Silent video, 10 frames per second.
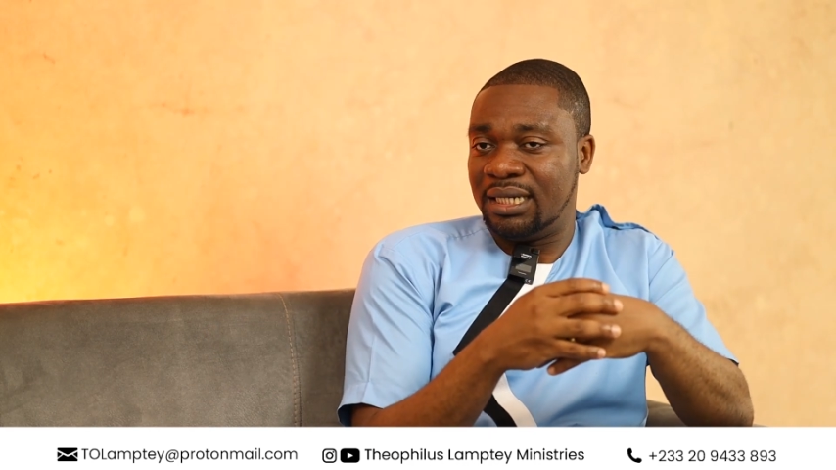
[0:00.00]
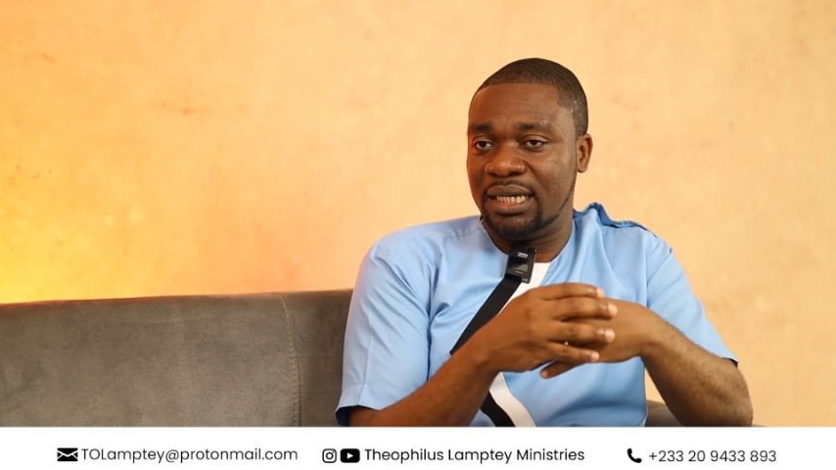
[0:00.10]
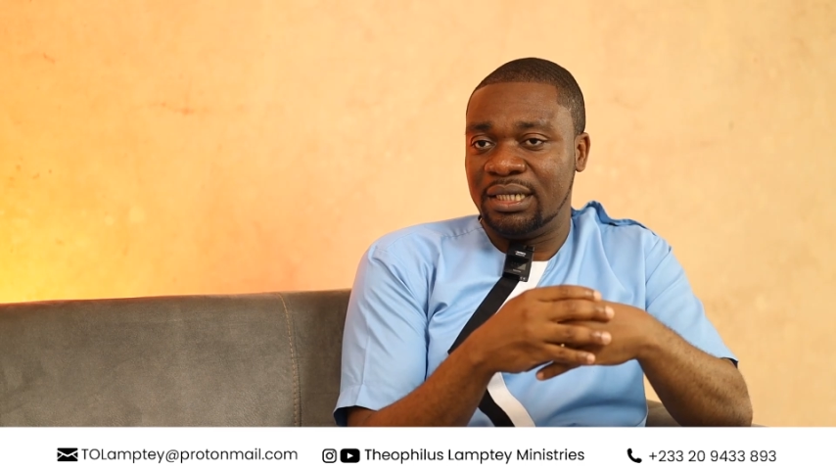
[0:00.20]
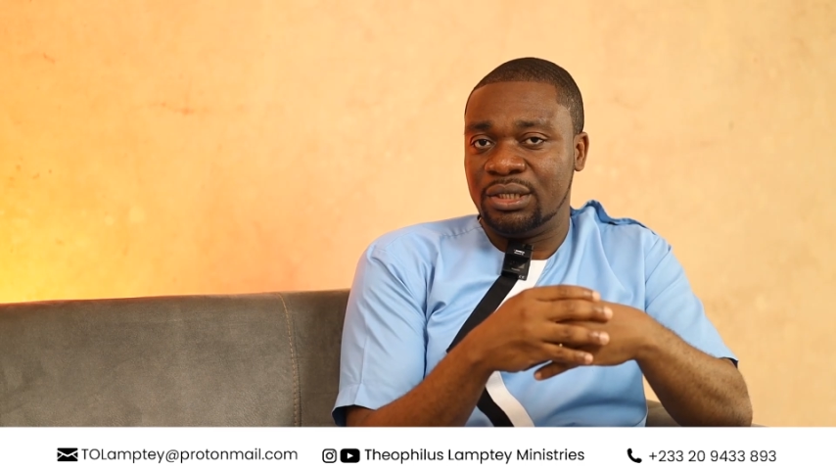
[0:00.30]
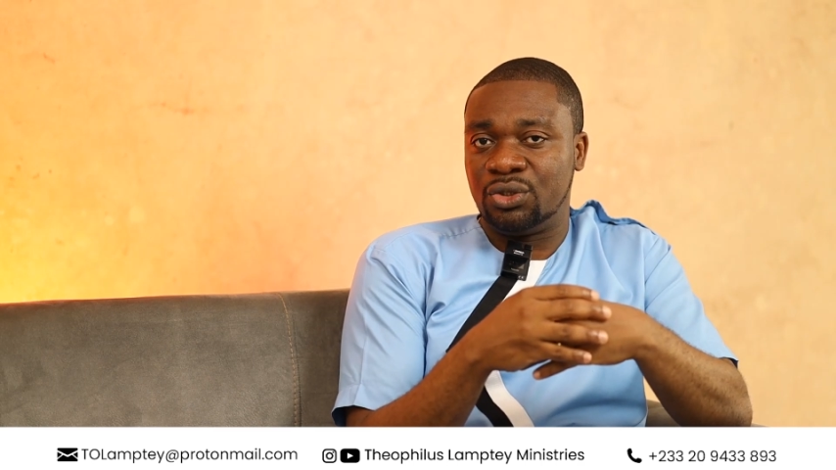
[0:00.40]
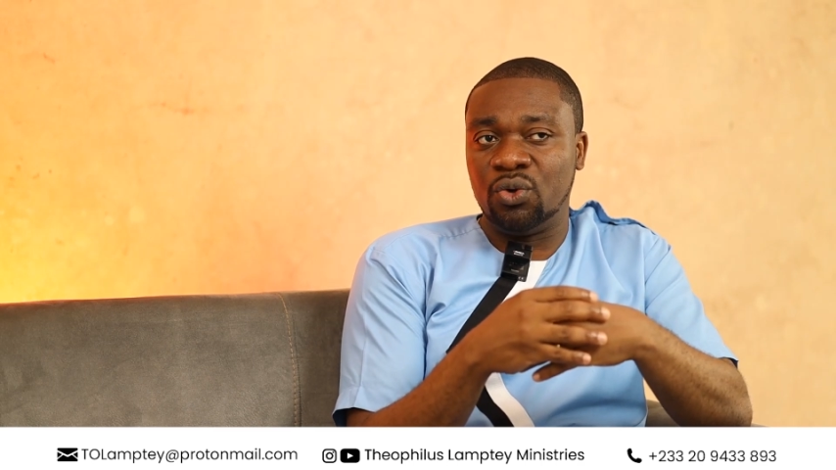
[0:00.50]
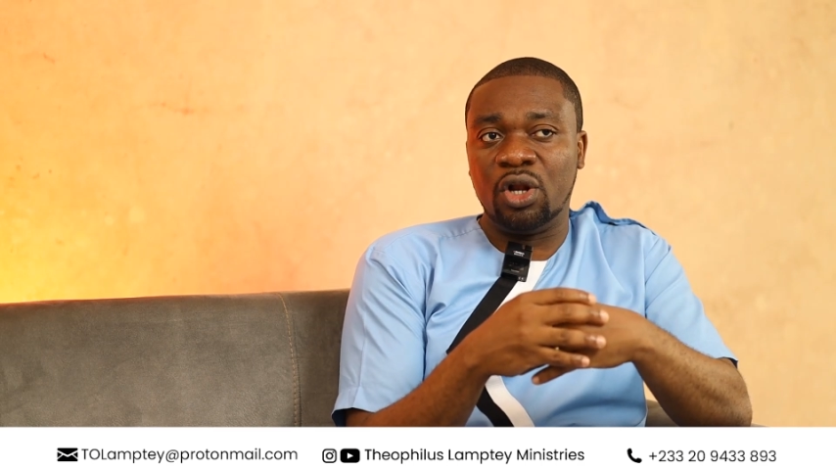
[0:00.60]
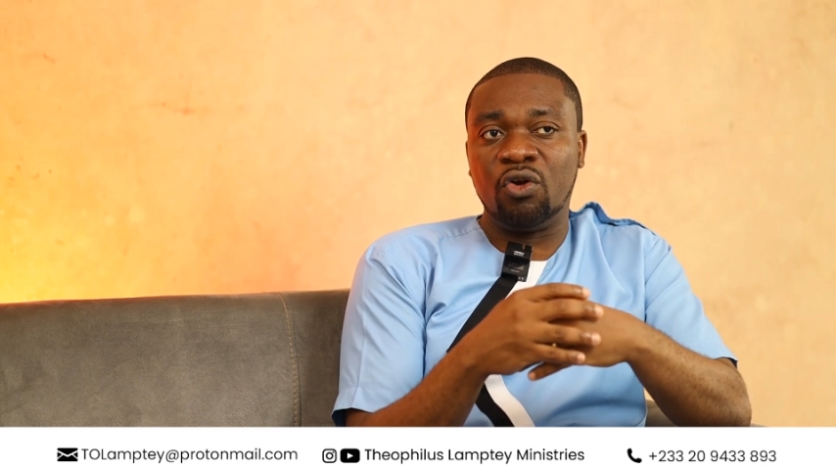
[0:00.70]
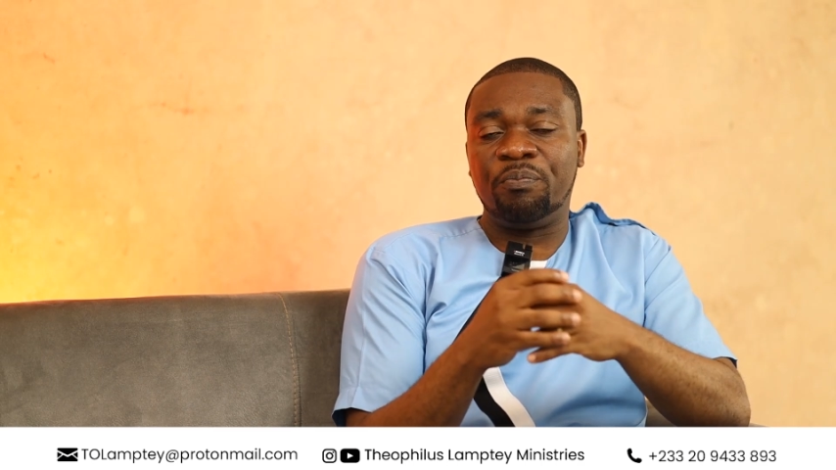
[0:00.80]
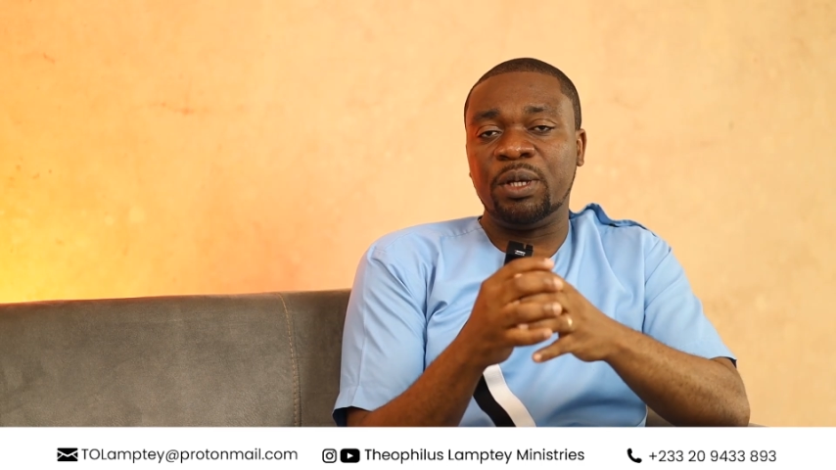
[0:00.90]
Wow. So
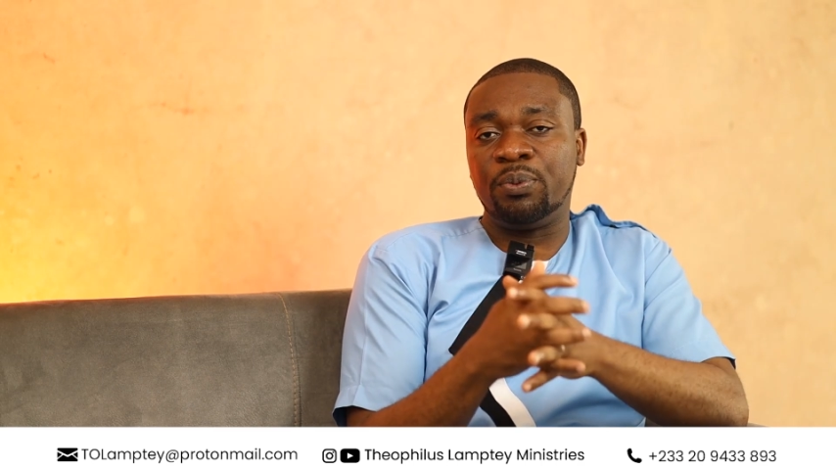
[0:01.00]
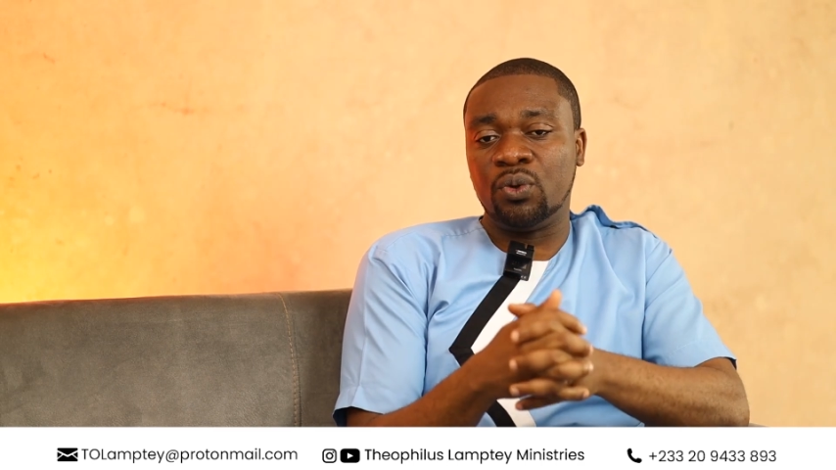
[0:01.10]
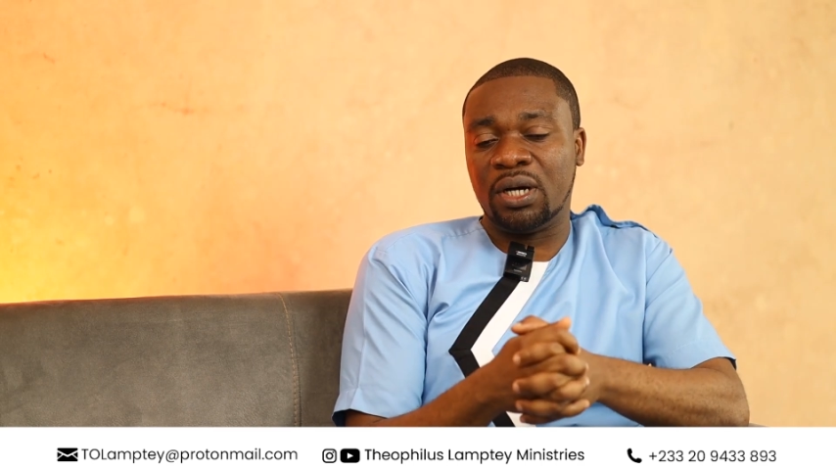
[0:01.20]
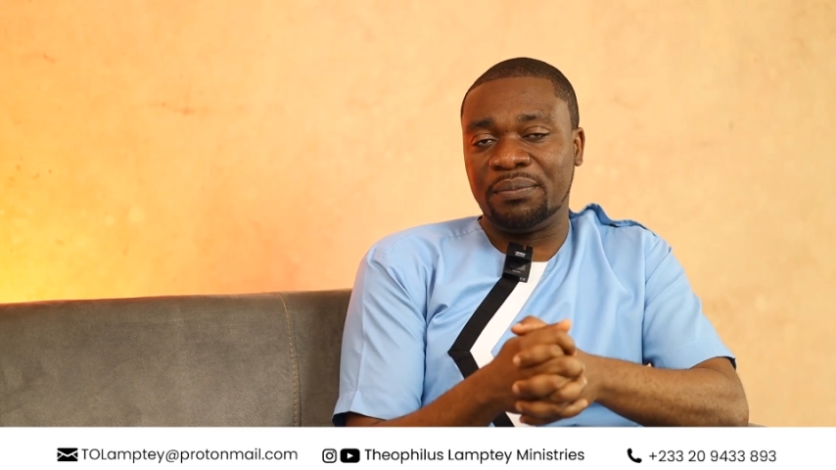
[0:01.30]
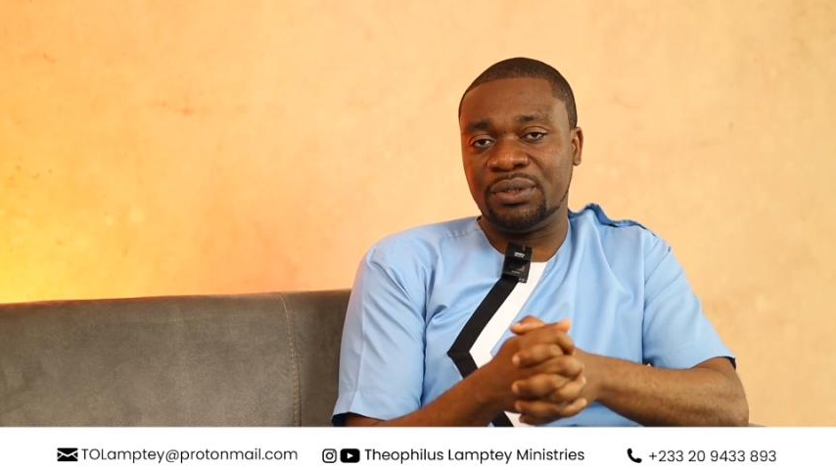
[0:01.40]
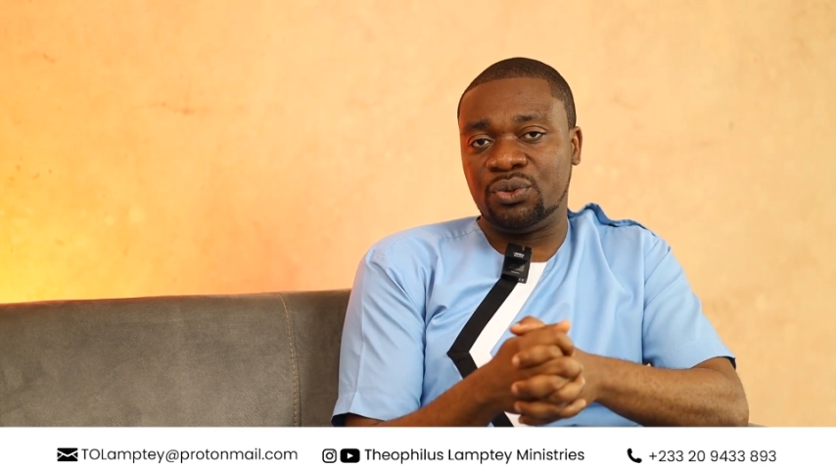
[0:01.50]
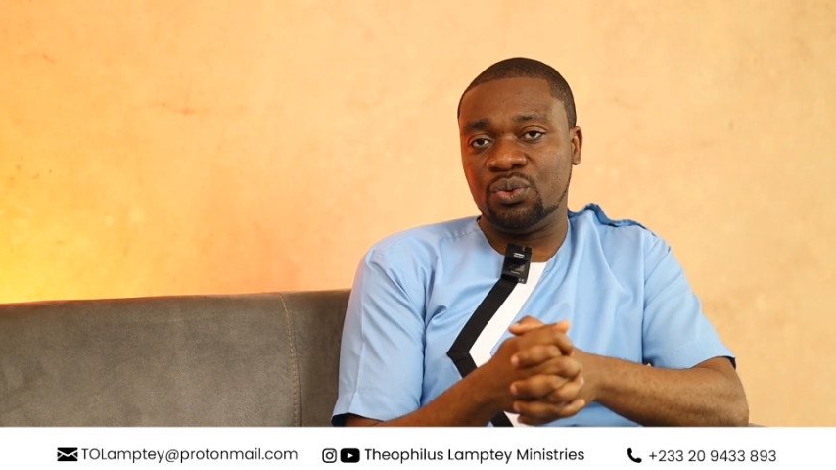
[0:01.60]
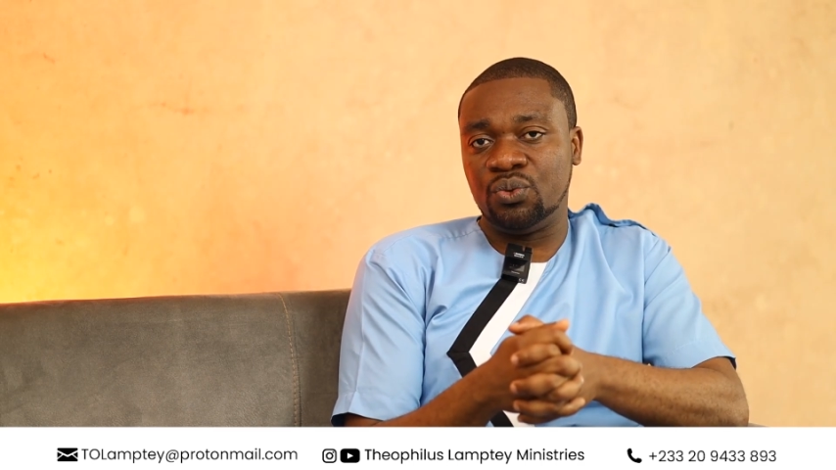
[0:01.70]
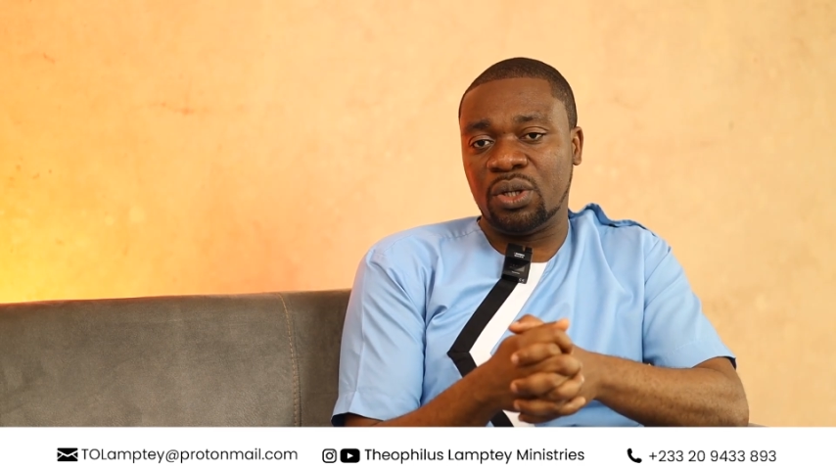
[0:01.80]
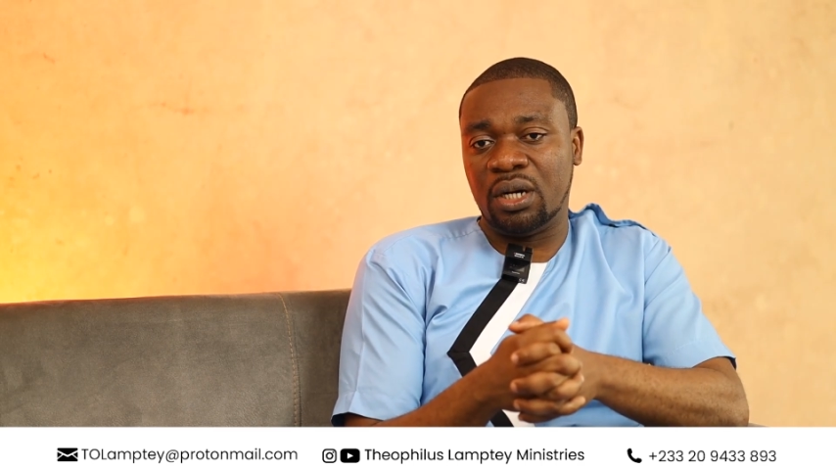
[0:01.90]
a lot of people come
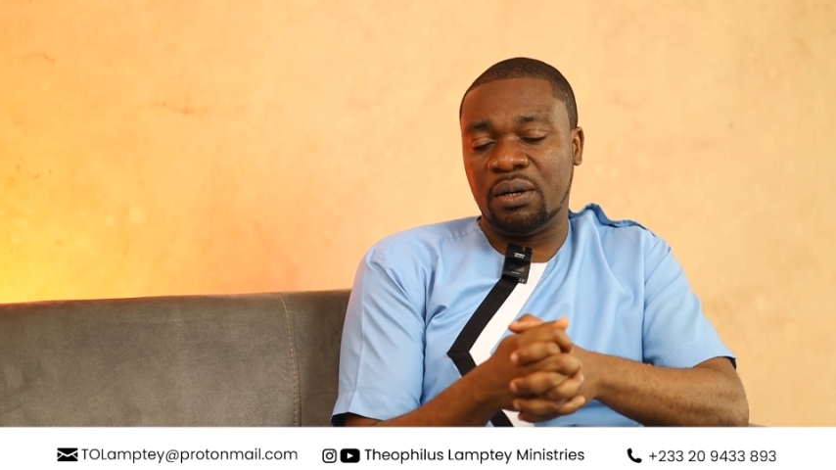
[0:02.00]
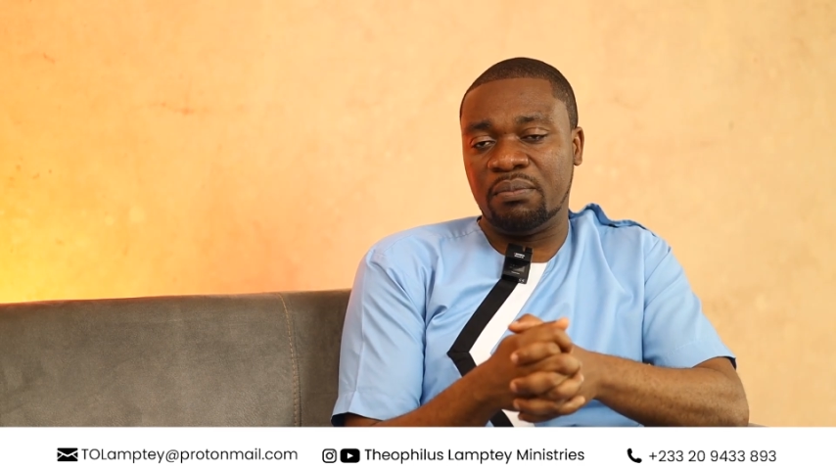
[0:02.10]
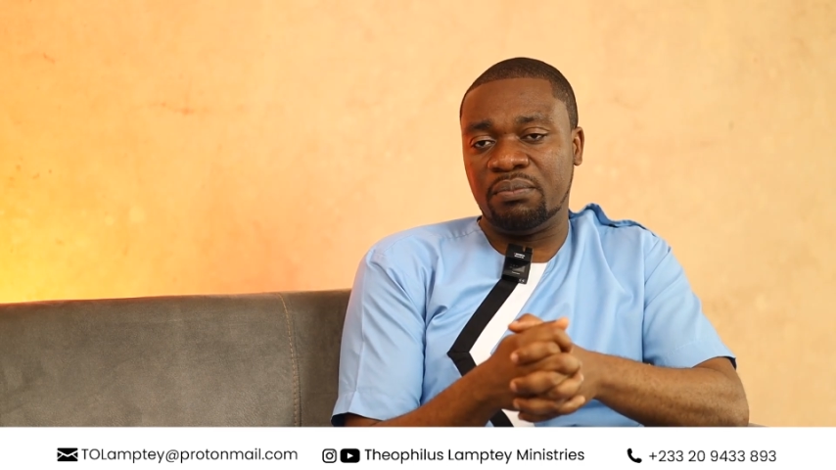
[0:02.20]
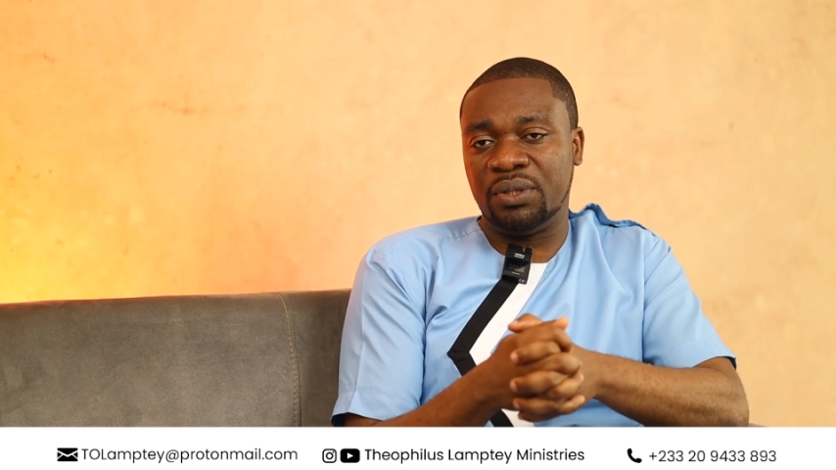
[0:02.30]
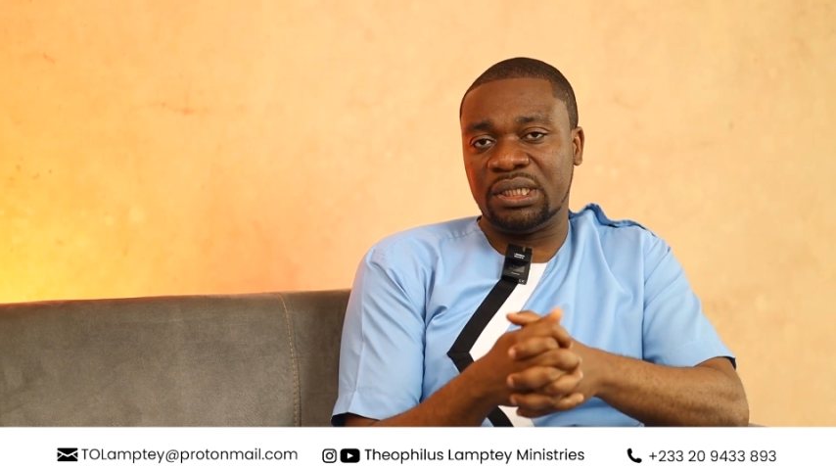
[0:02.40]
to um,